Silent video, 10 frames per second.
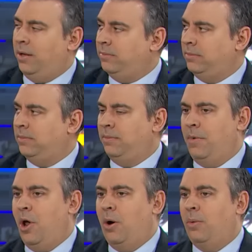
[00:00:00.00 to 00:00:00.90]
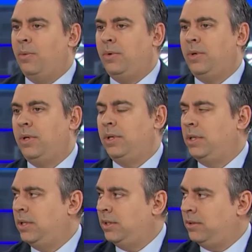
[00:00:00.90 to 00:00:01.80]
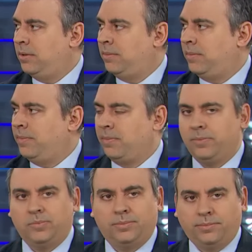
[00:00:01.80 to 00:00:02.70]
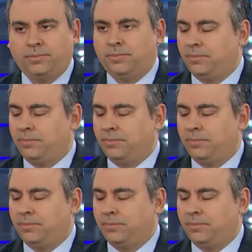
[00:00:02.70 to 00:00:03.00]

(silent)